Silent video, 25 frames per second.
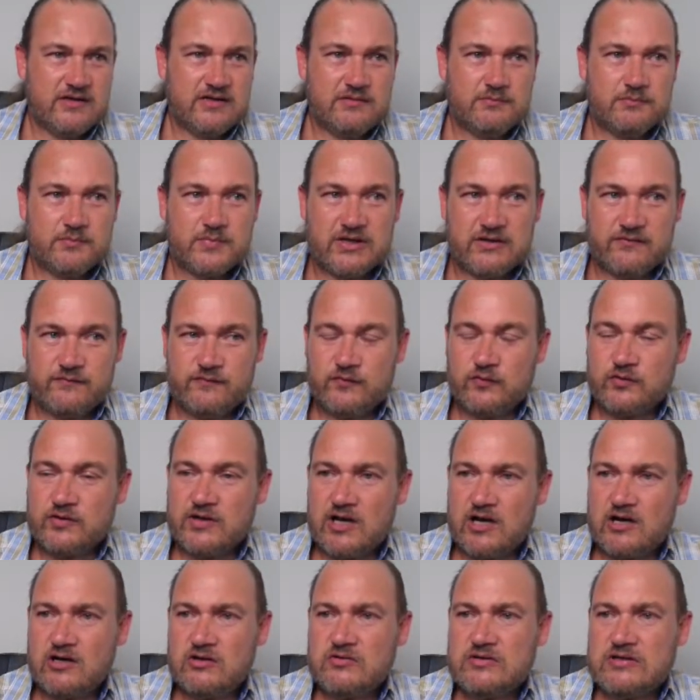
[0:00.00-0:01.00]
But for
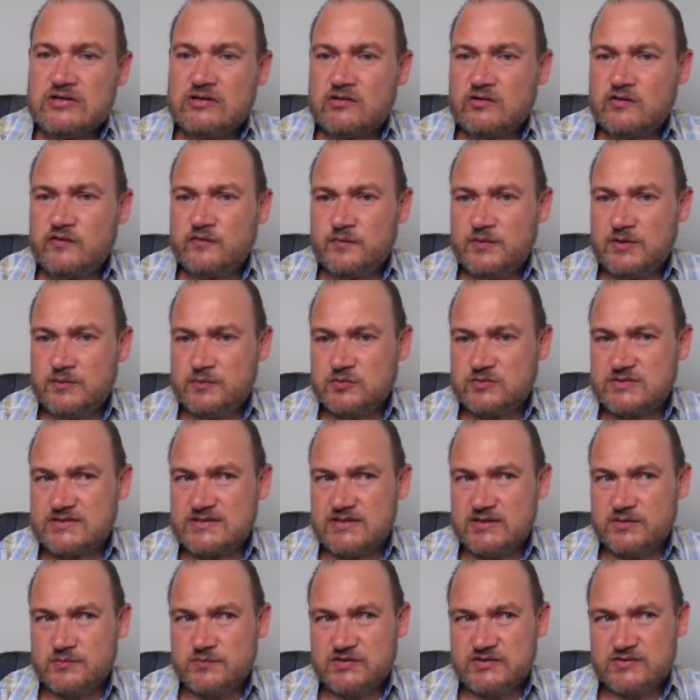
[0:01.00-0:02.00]
now, a lot of people
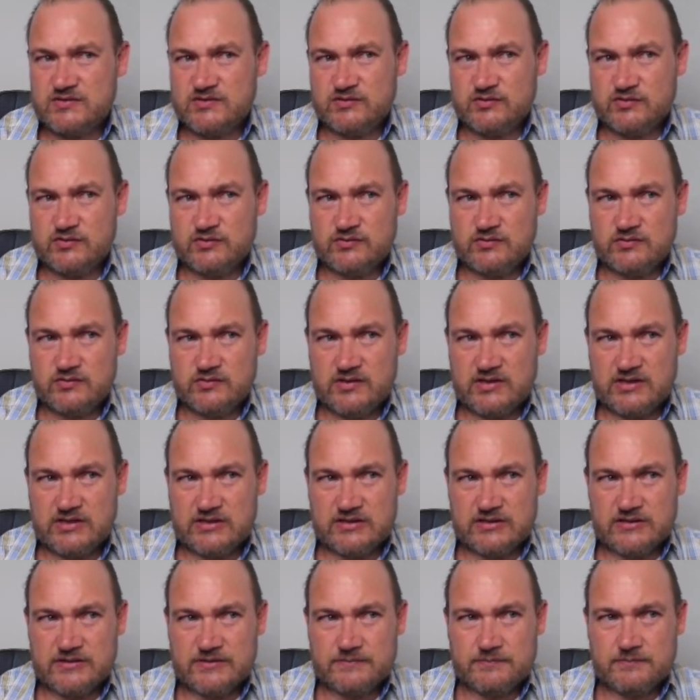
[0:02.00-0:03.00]
seem to
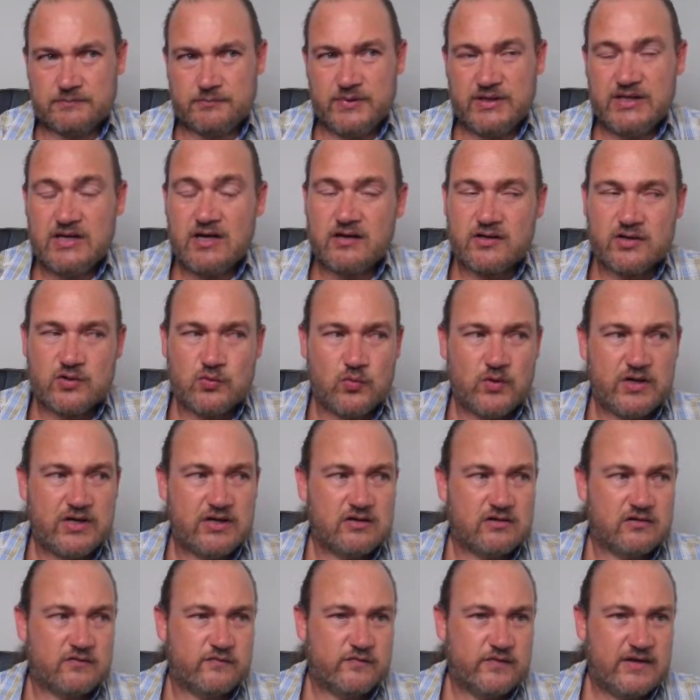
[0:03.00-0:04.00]
be unaware
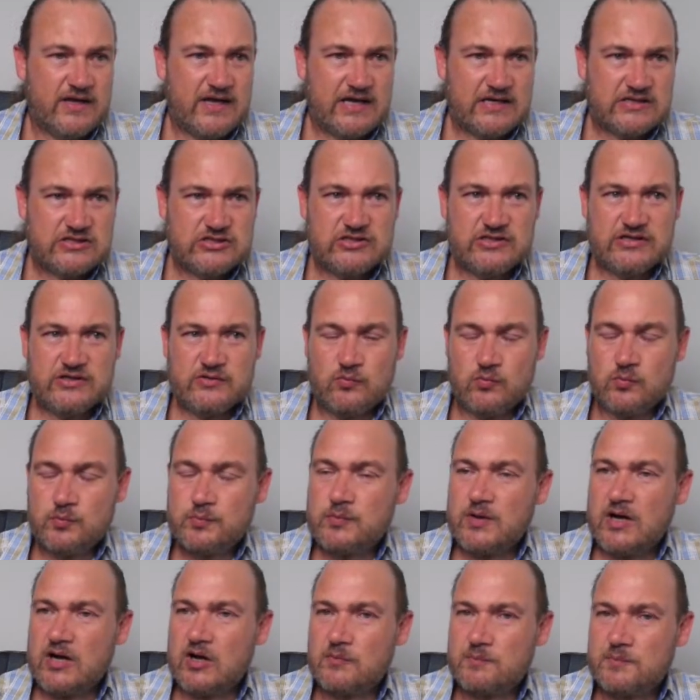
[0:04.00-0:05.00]
of actually
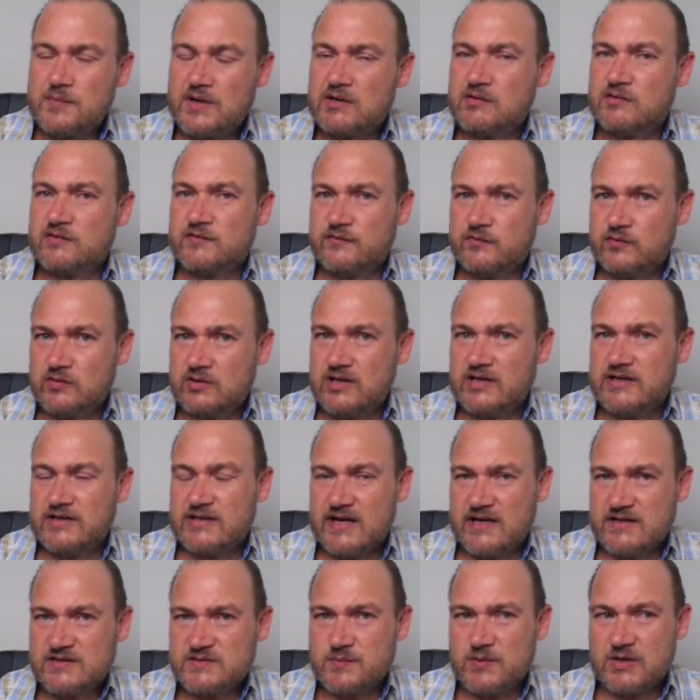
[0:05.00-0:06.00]
how powerful it
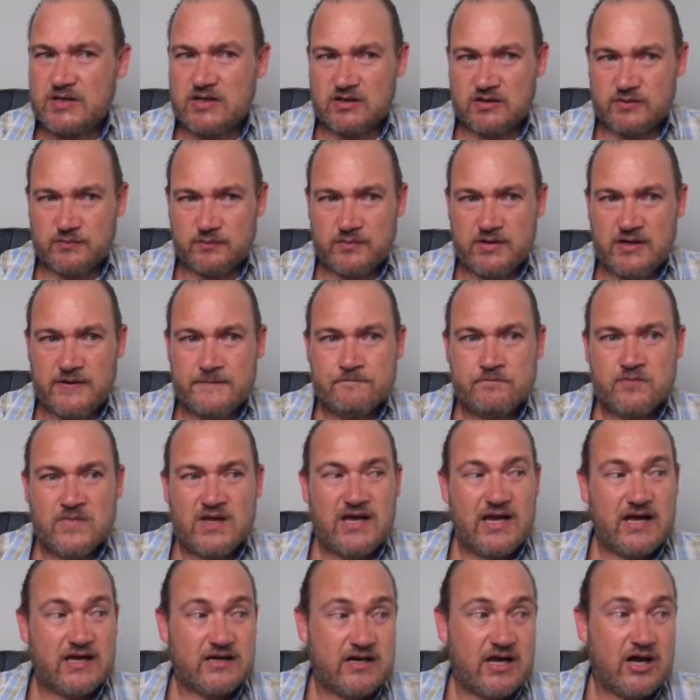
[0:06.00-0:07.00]
has become
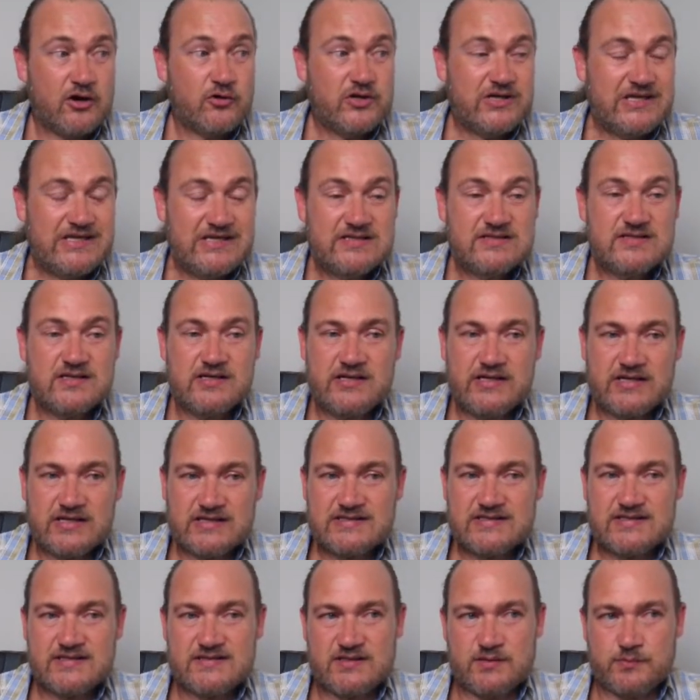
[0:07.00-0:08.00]
and how easily
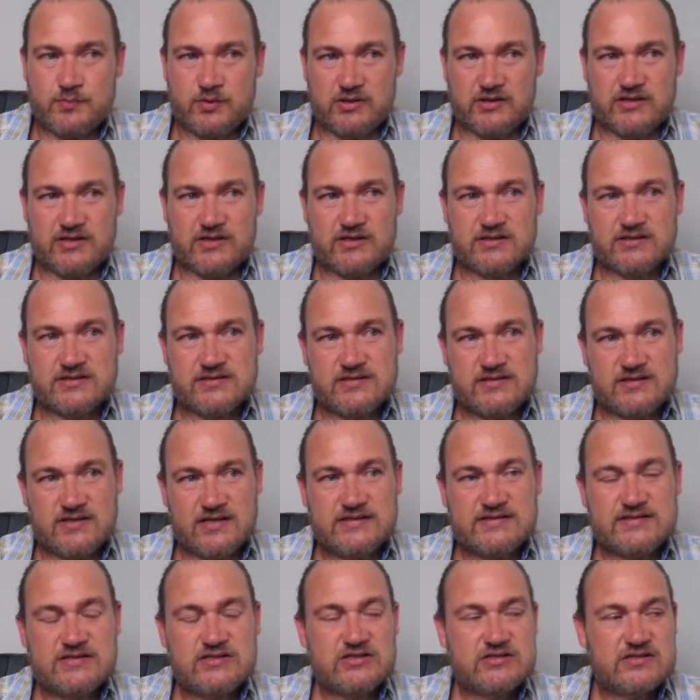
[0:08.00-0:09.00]
accessible it is. It's
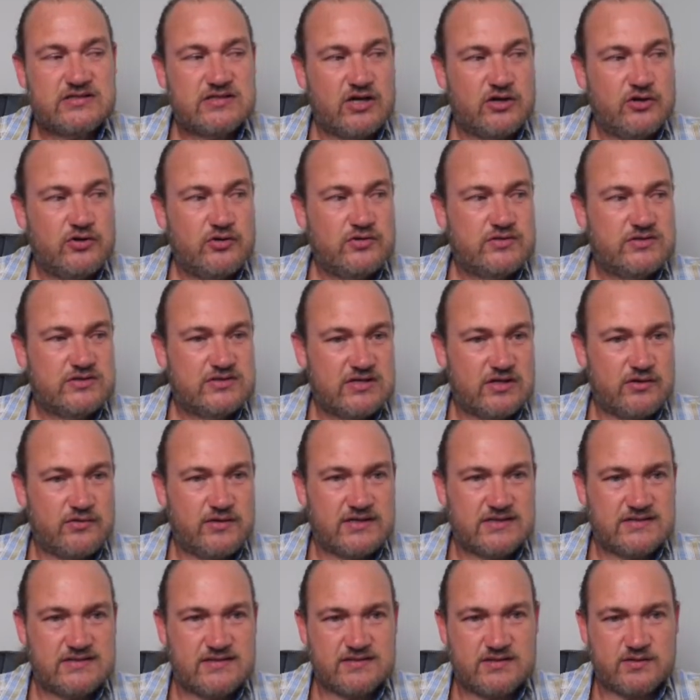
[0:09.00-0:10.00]
so
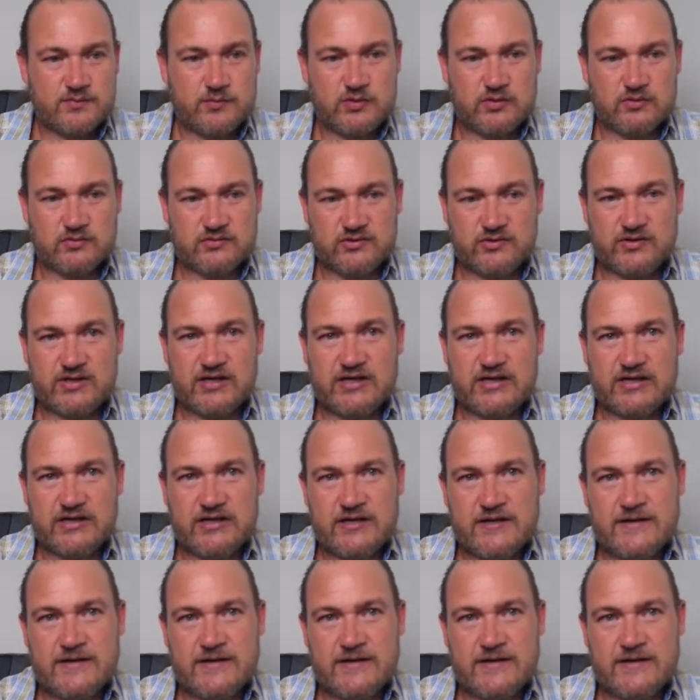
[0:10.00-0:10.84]
accessible today.